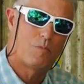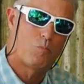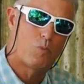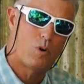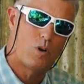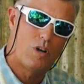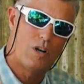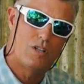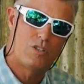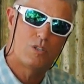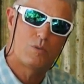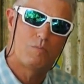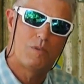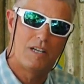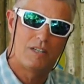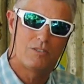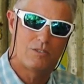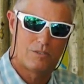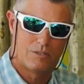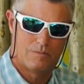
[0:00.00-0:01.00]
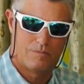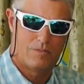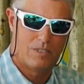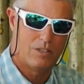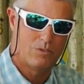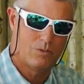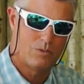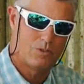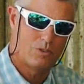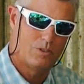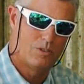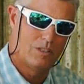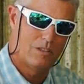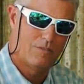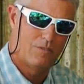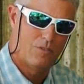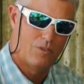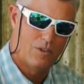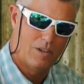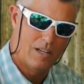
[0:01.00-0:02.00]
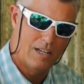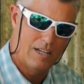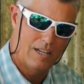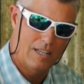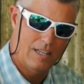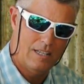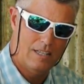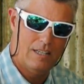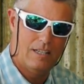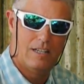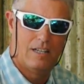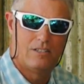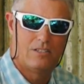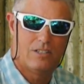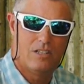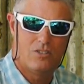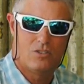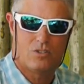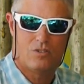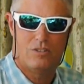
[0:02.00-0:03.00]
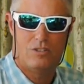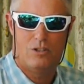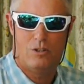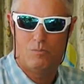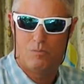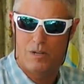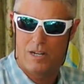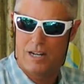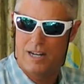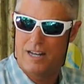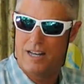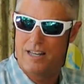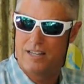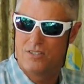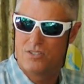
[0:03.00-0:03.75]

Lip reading: Broad spectrum. That's what you look for in any sunscreen you buy.